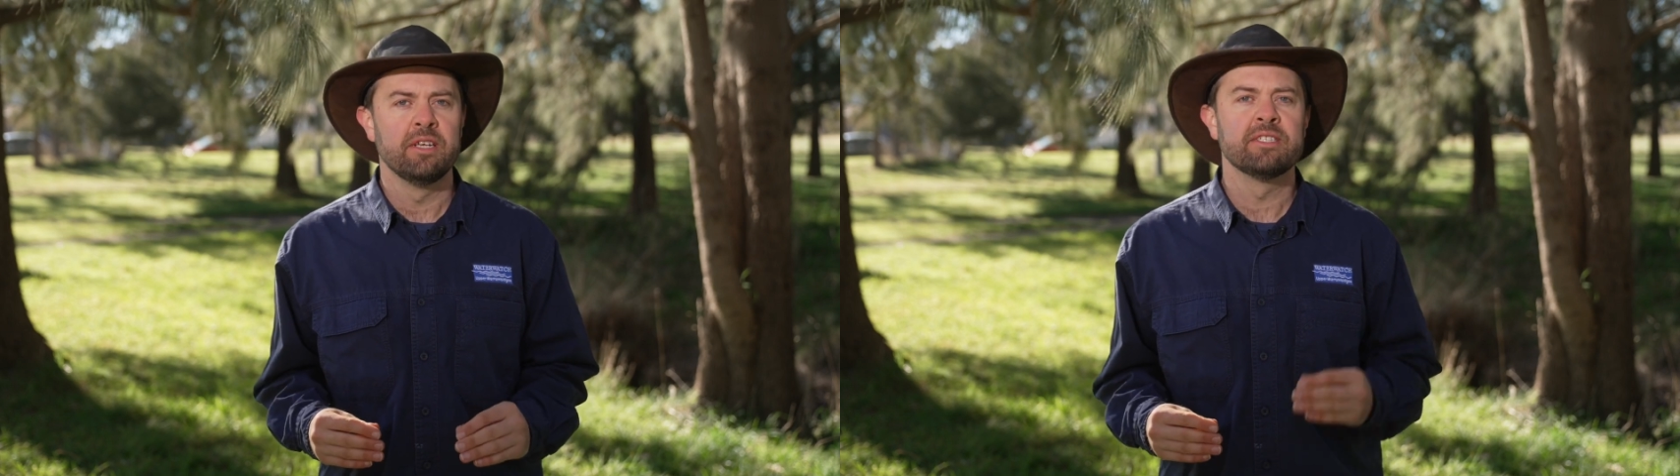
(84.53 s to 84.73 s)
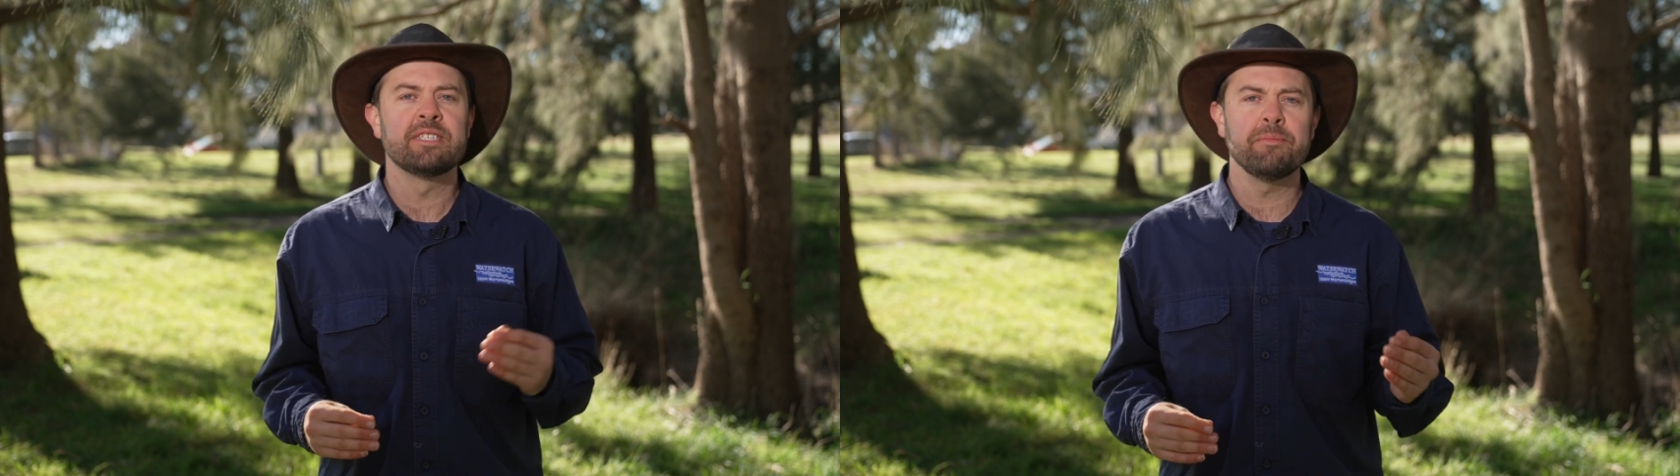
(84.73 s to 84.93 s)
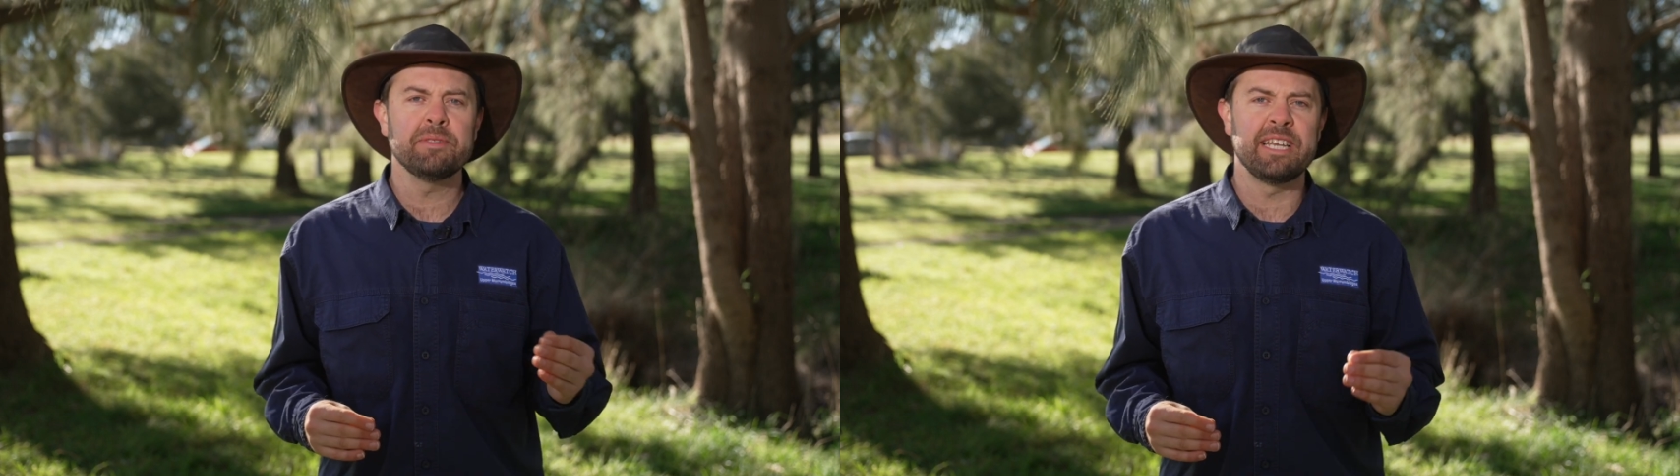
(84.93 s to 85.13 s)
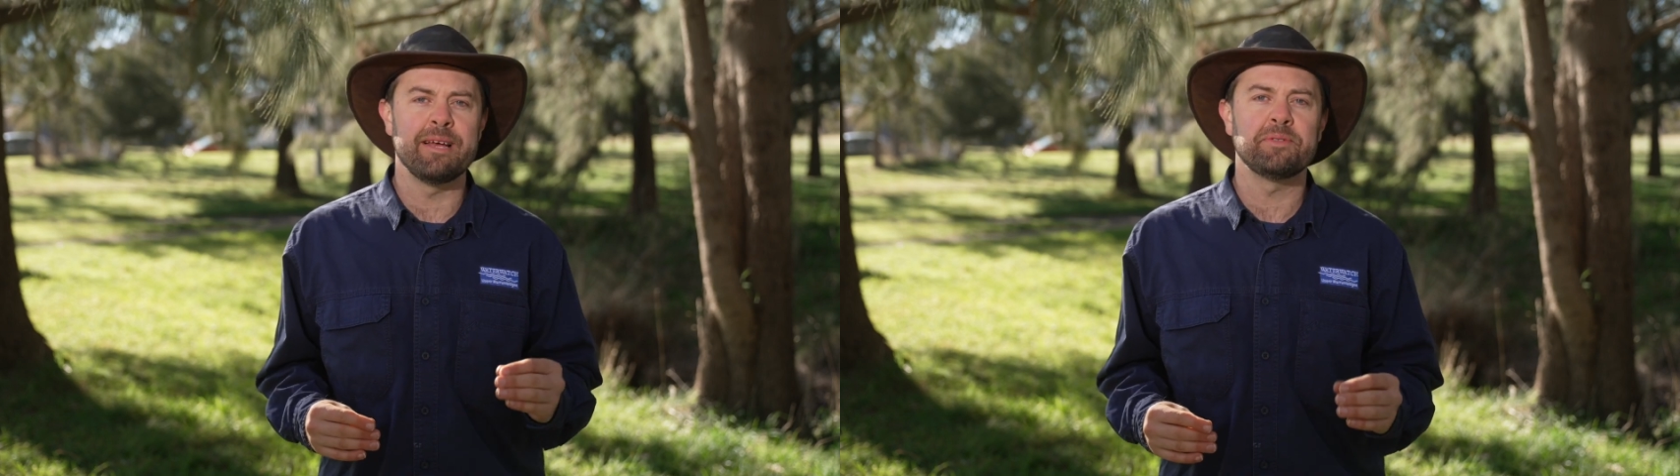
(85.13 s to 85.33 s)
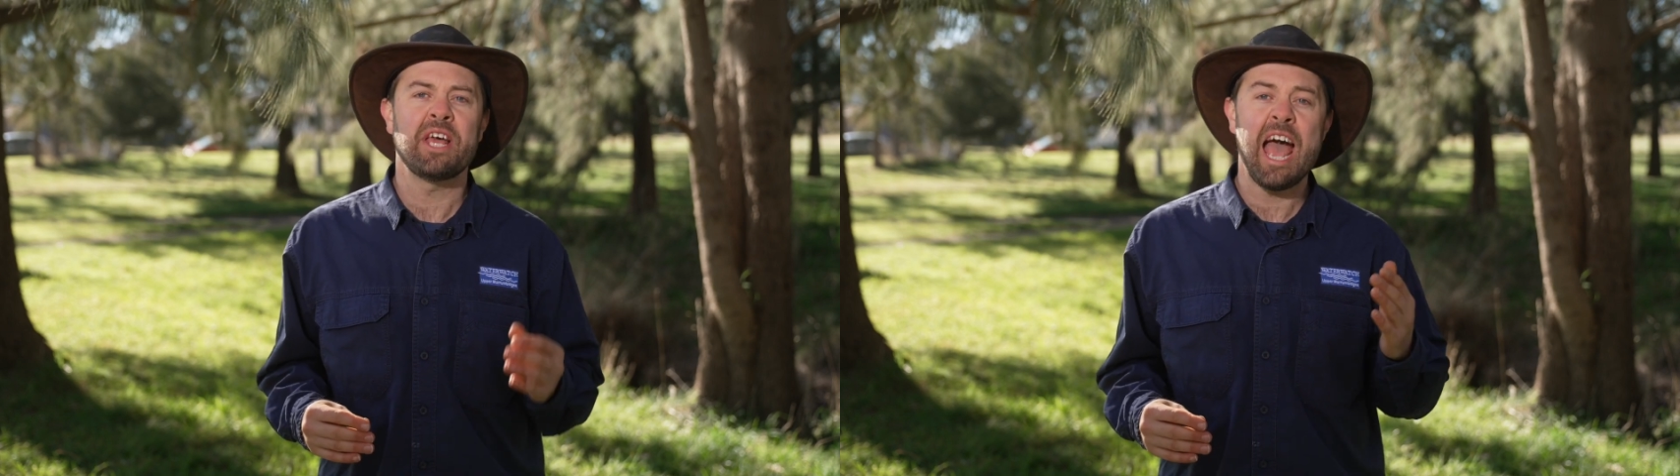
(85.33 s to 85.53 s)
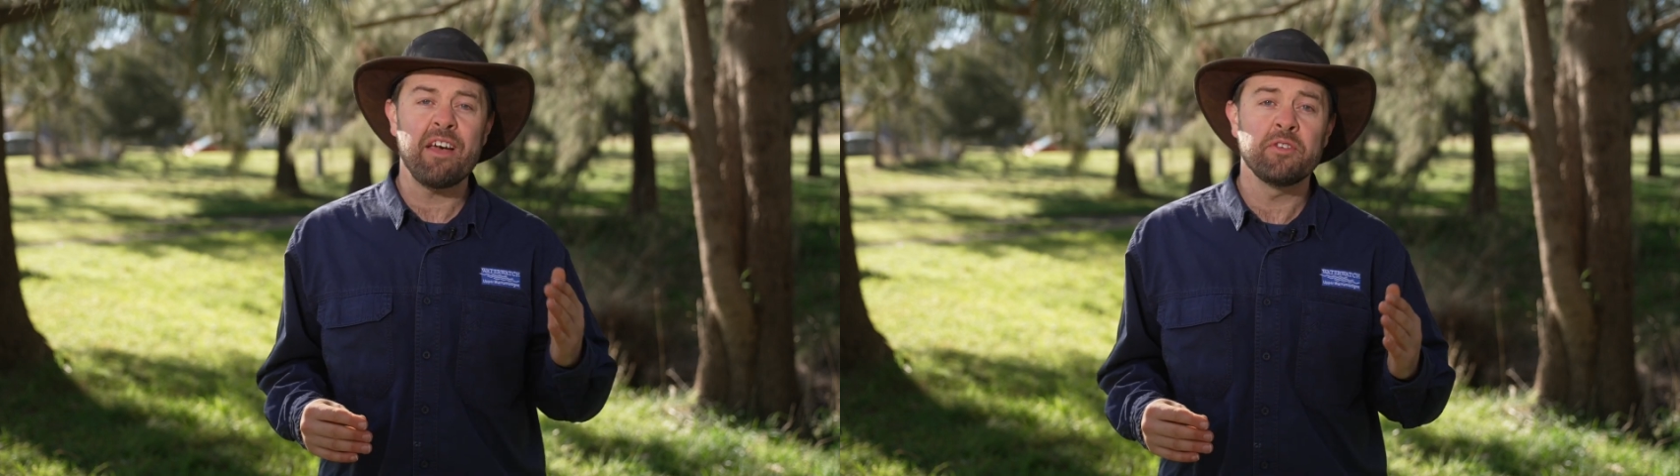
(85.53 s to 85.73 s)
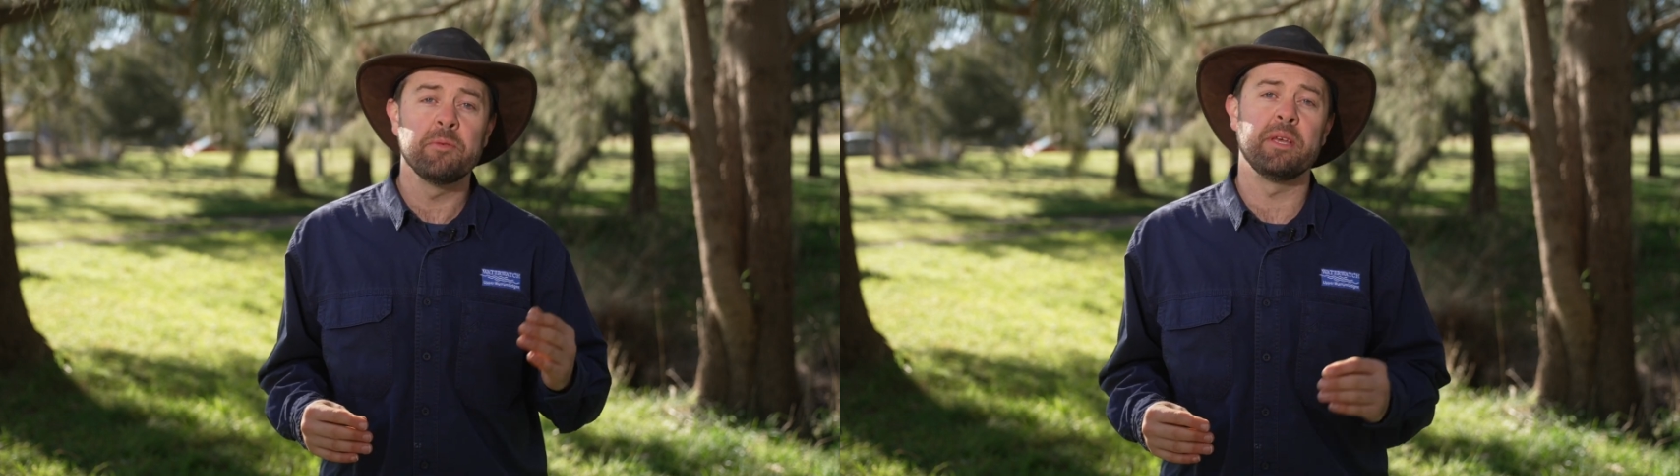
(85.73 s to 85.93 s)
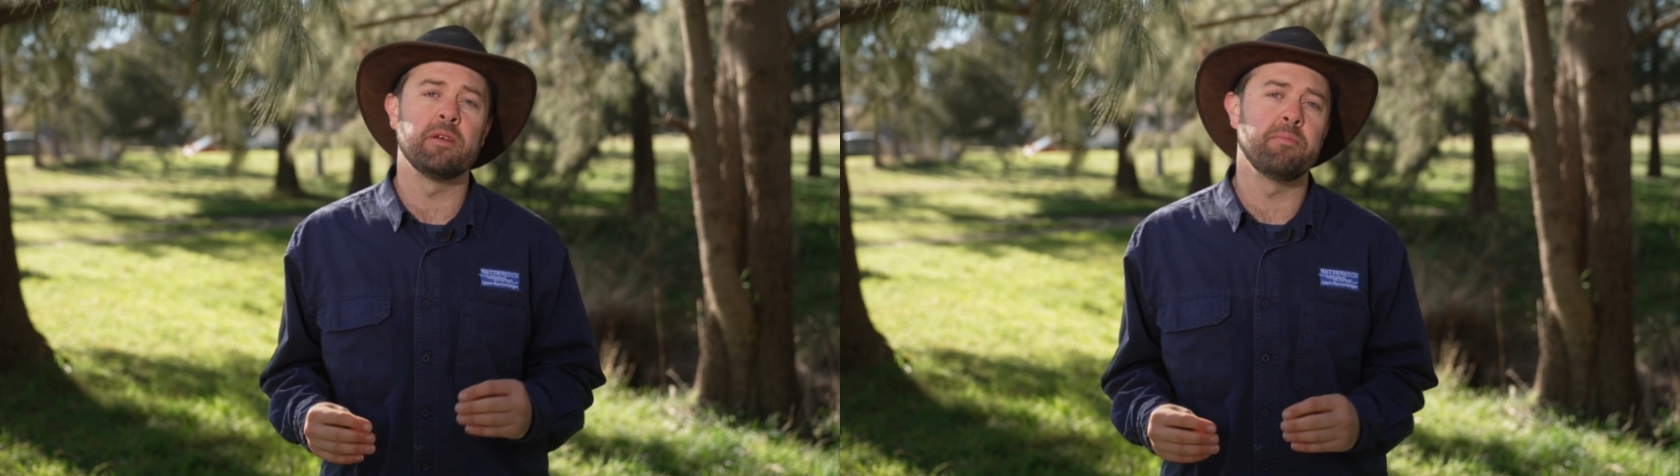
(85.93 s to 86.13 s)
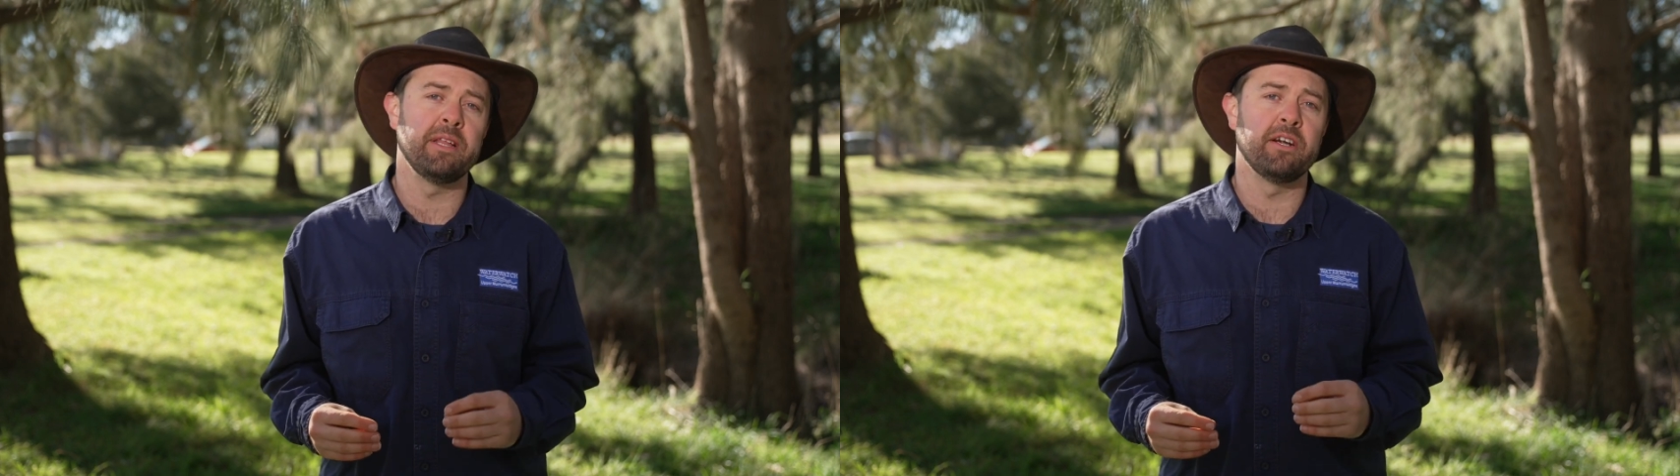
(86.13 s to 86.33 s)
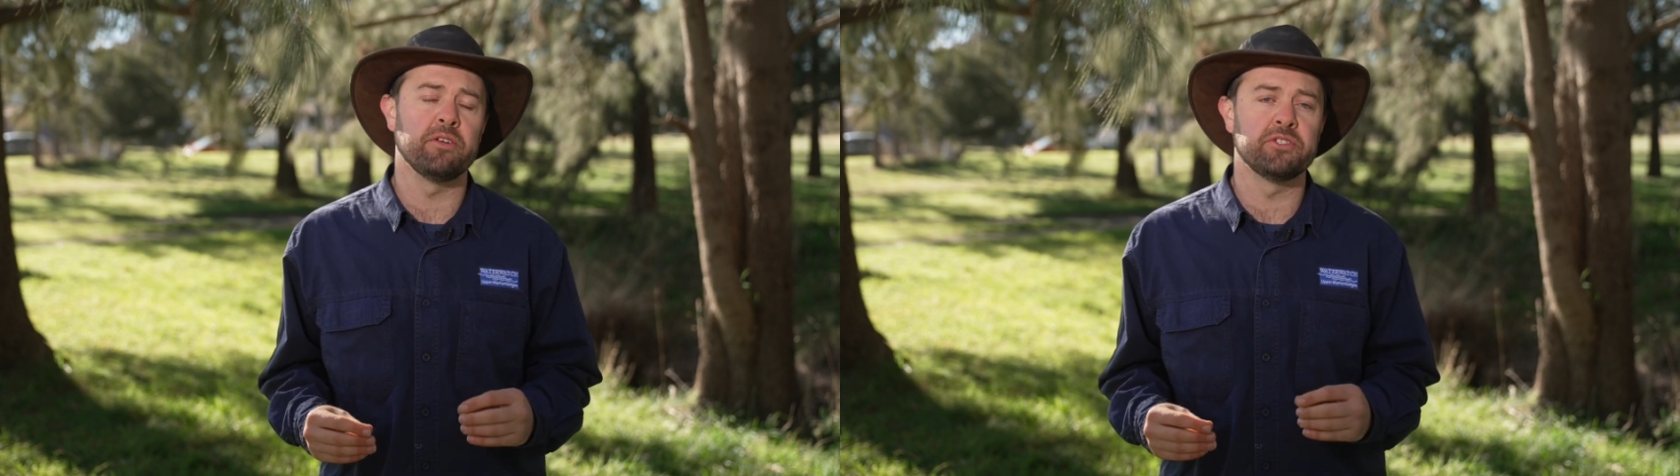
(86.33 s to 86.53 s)
Some steps have to be
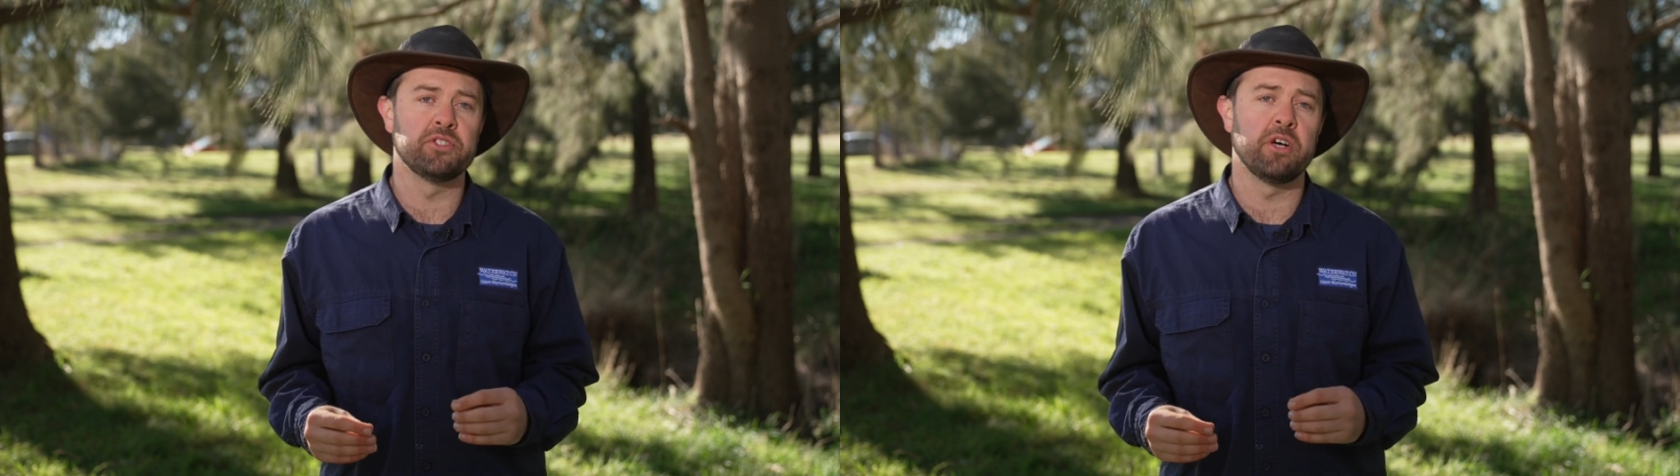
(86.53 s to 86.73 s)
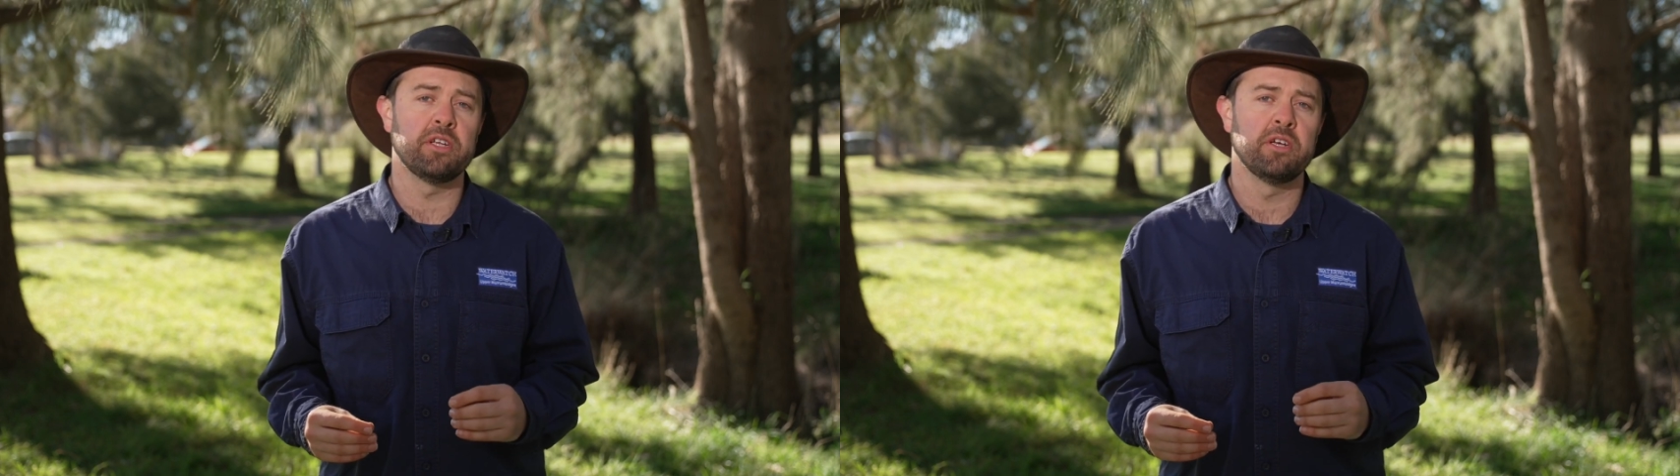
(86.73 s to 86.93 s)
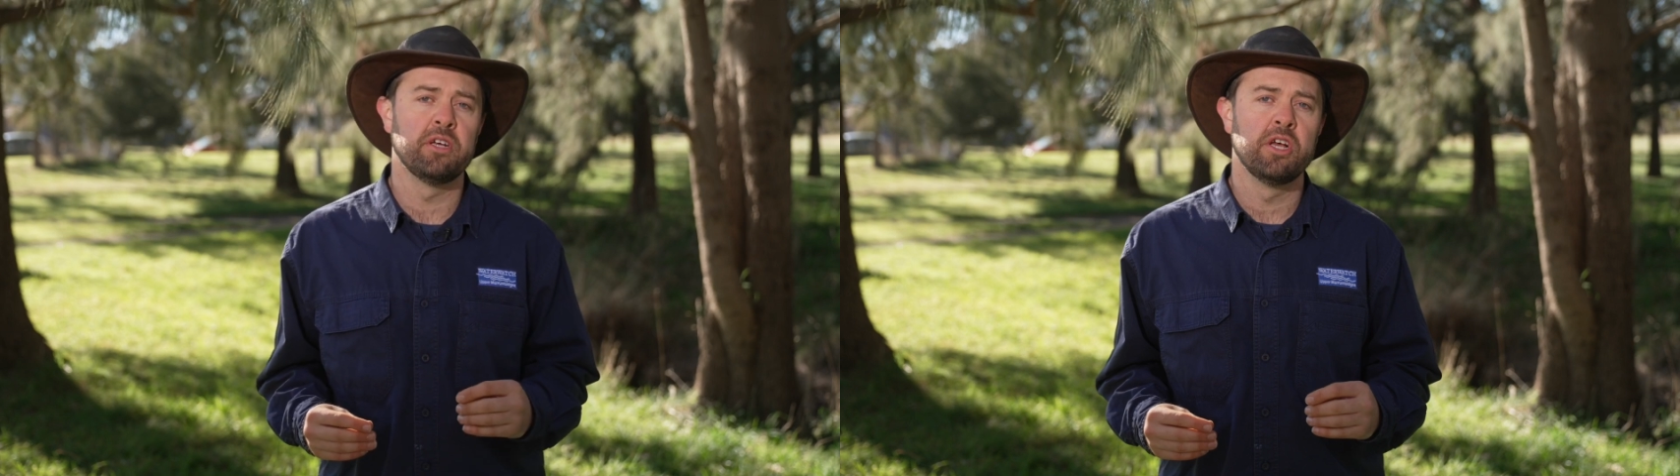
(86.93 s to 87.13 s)
completed on site,